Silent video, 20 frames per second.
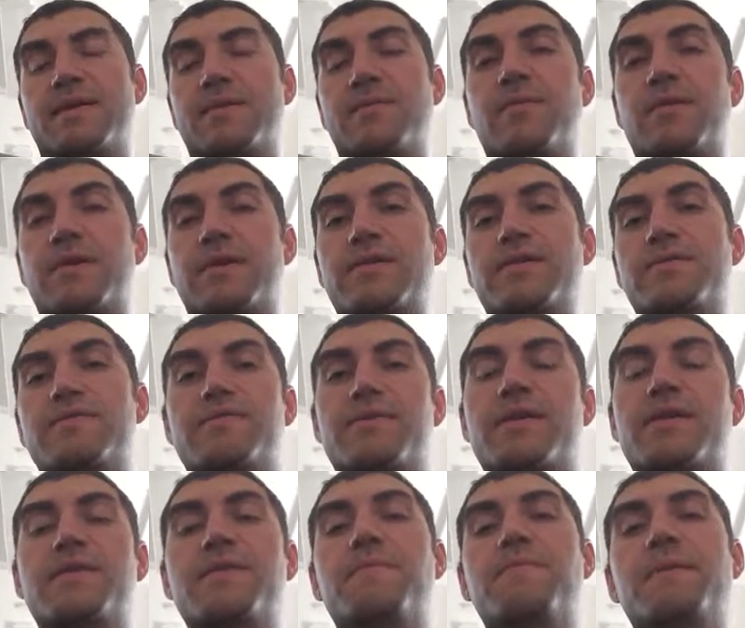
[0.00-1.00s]

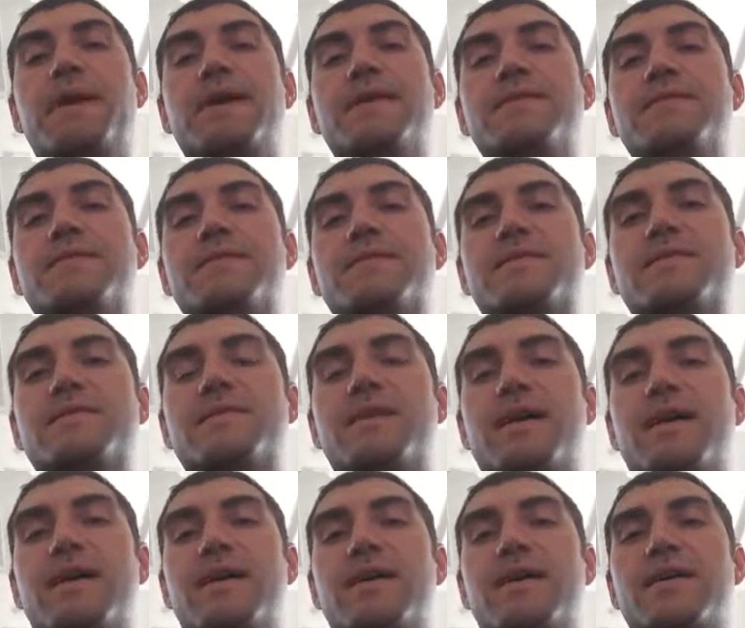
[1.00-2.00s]
one of the best,
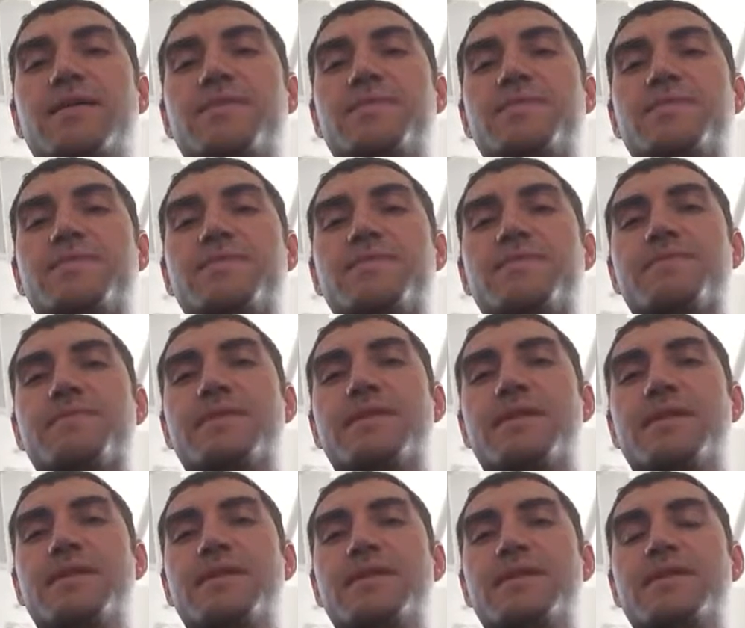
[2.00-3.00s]

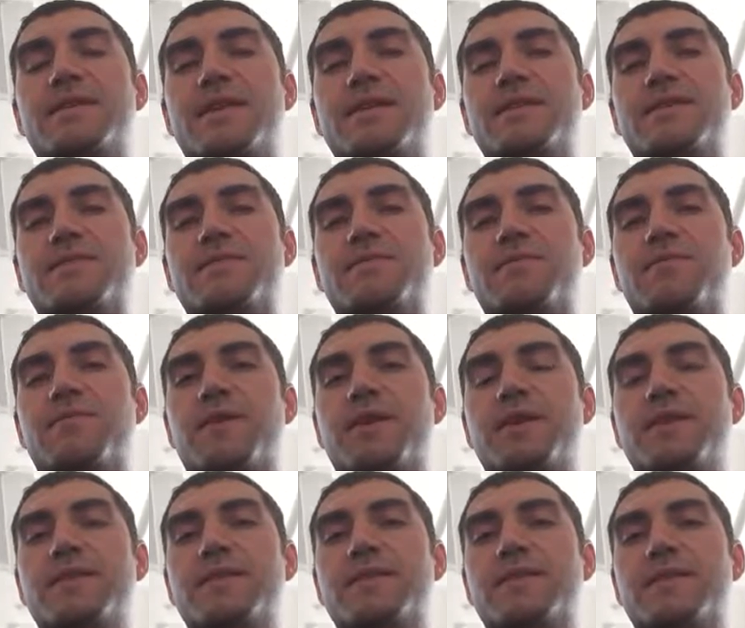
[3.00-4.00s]
in a sense,
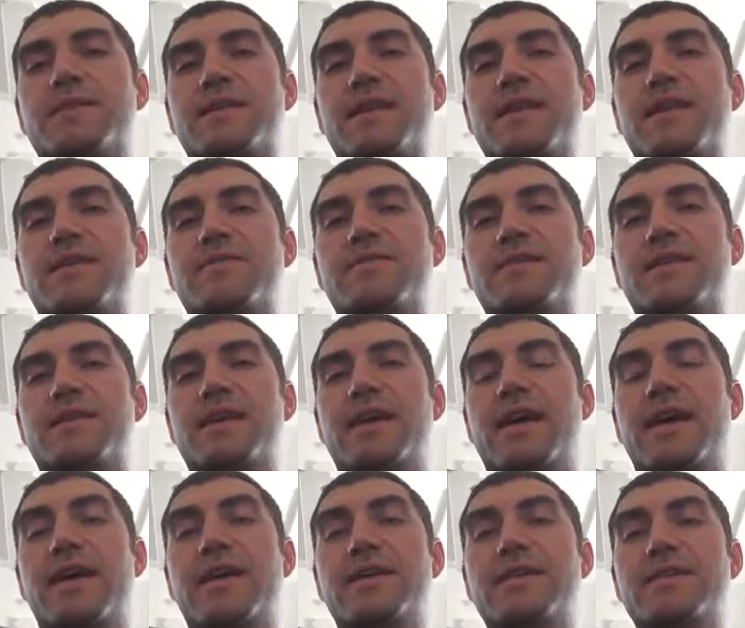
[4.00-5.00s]
ways to think of it
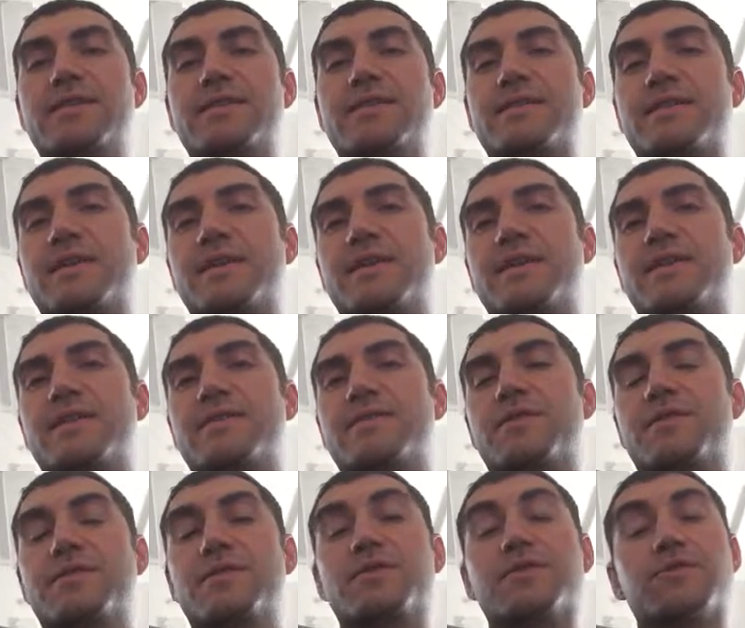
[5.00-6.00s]
as
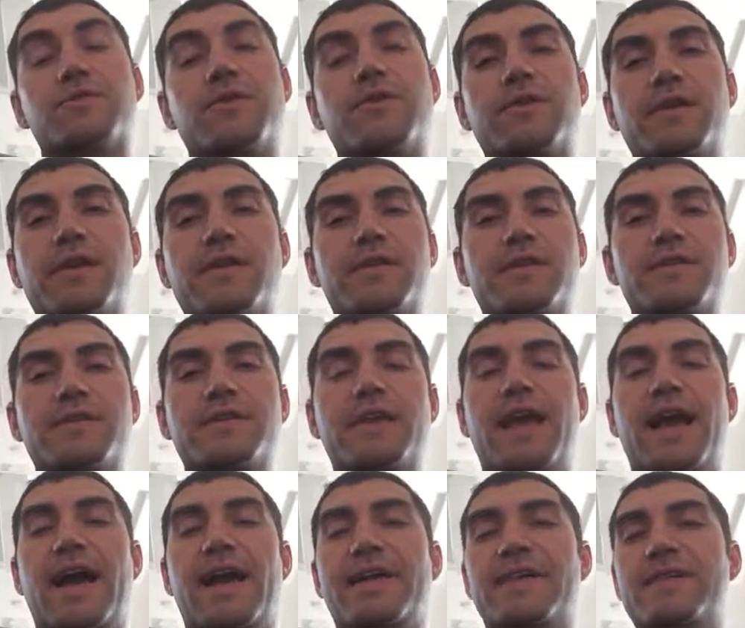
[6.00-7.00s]
there's Schrodinger's
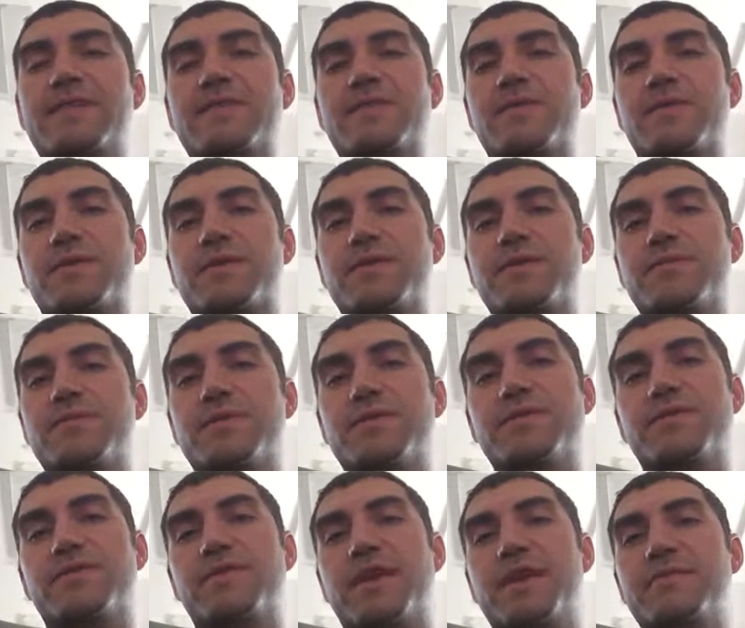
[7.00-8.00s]
cat. It's one of the
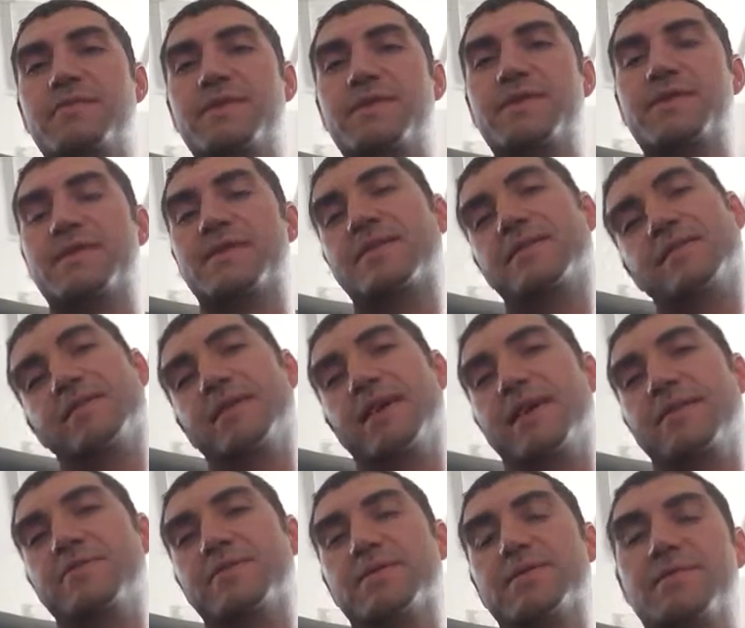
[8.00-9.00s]
most famous
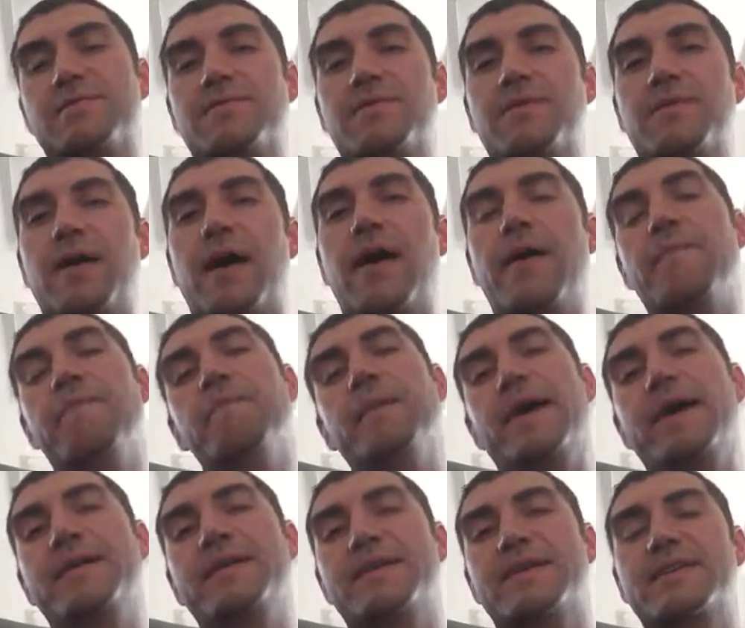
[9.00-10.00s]
types of
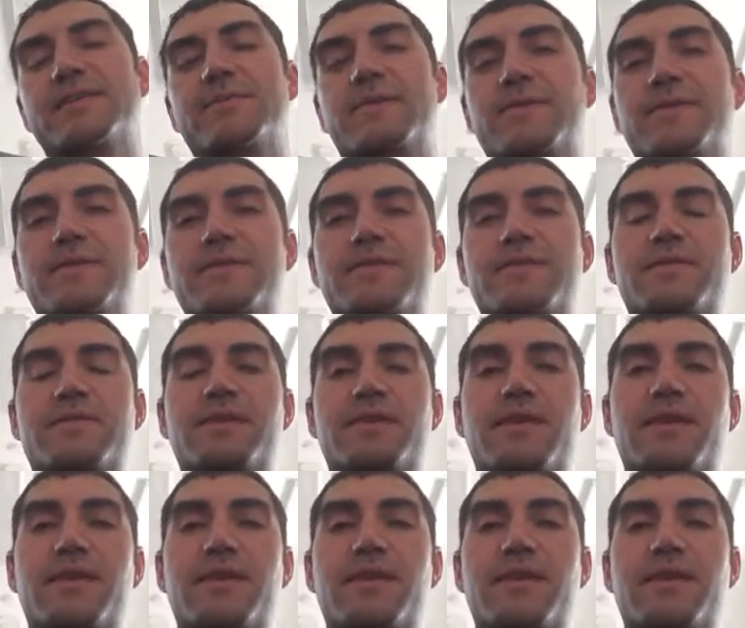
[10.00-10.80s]
mind experiments to